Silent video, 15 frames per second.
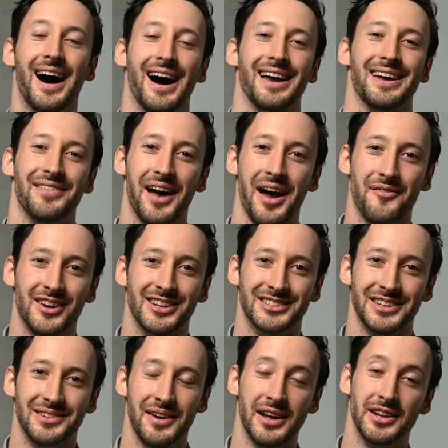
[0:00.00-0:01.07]
Hi, I'm
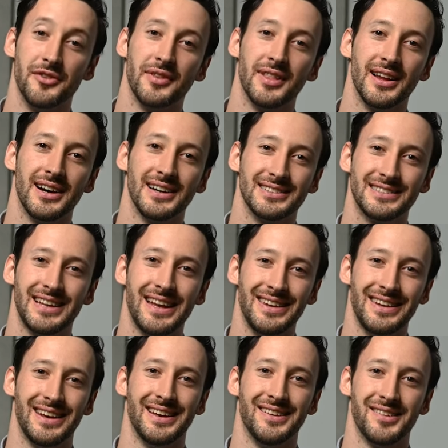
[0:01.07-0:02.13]
Richard, and over the last ten
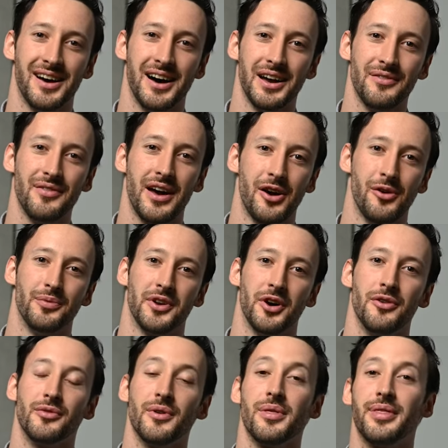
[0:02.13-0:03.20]
years, I've helped
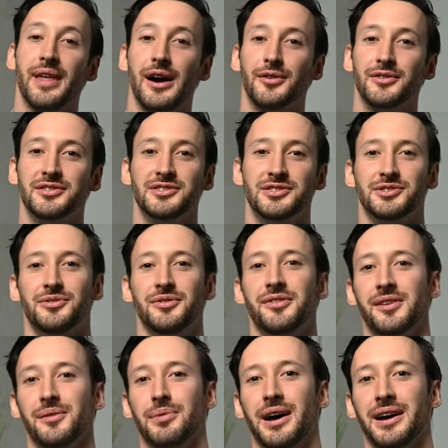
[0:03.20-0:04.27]
over a thousand
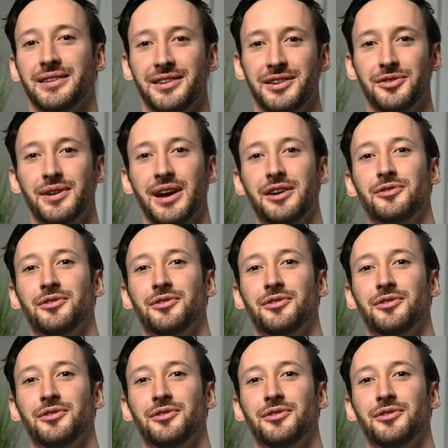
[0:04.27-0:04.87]
students apply to U K